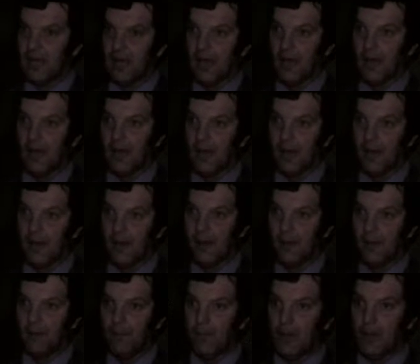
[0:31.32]

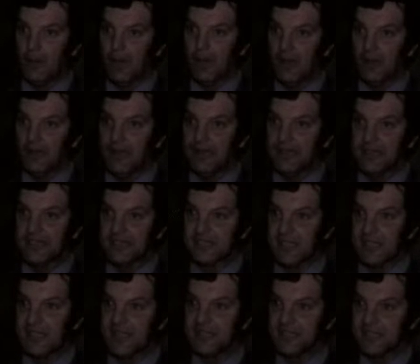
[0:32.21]
um, let us
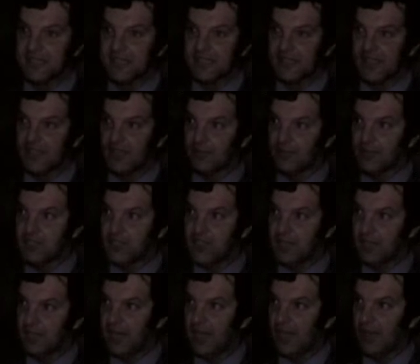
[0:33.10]
say, in the state of
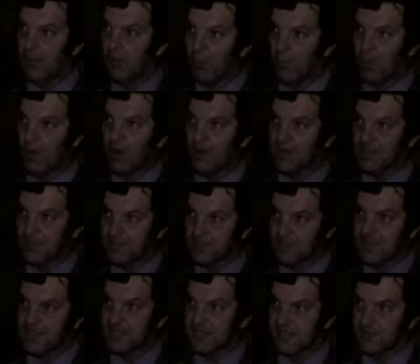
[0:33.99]
Virginia in one
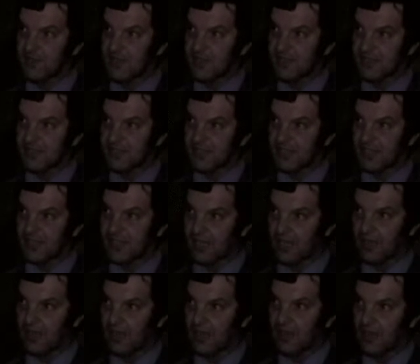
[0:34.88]
specific
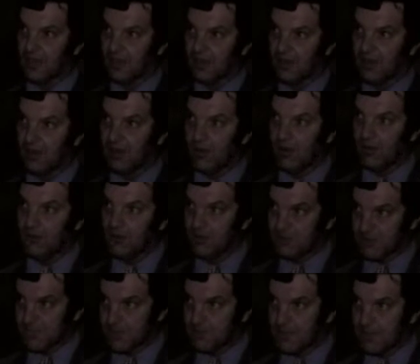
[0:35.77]
city. All
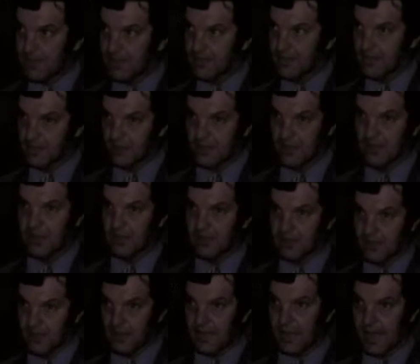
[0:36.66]
due respect to the,
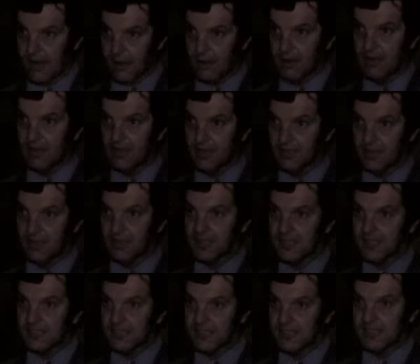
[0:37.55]
to the area and to
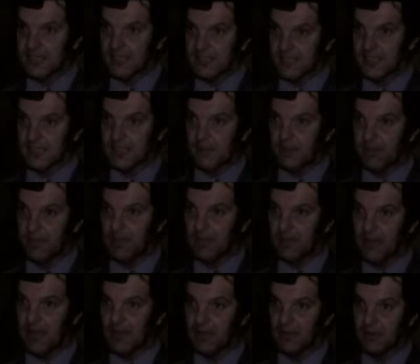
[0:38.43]
the cities, it's simply
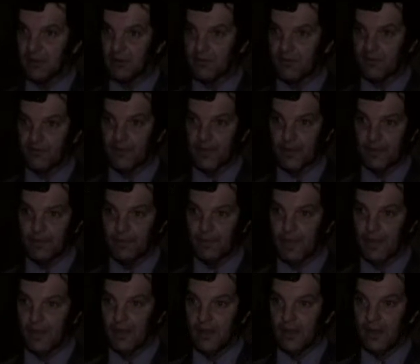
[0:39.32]
a matter of
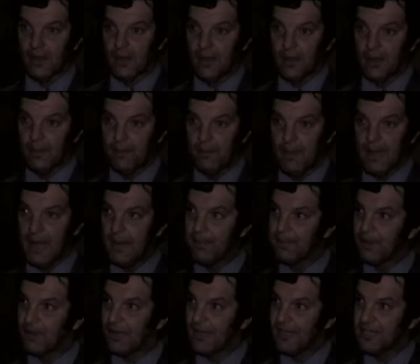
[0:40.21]
um, uh,
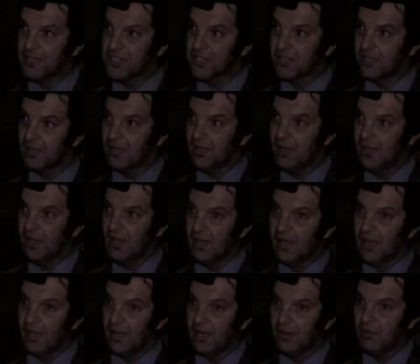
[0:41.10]
population,
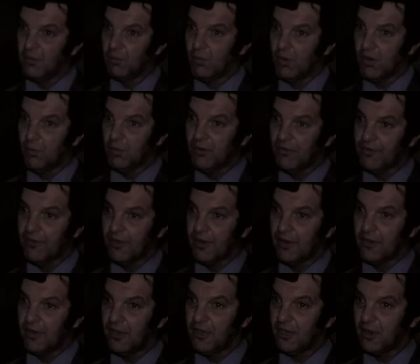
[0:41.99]
and one would
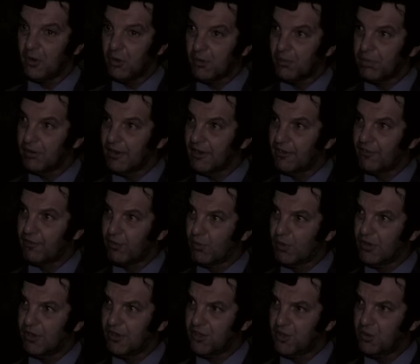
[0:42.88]
feel that you couldn't play
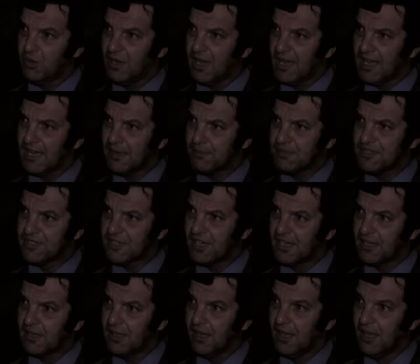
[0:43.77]
42 games
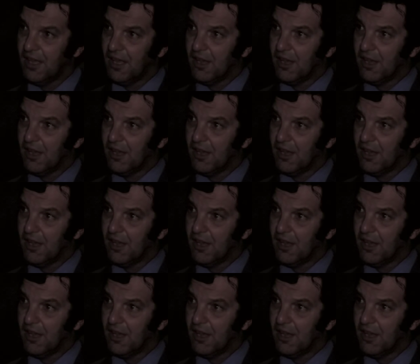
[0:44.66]
in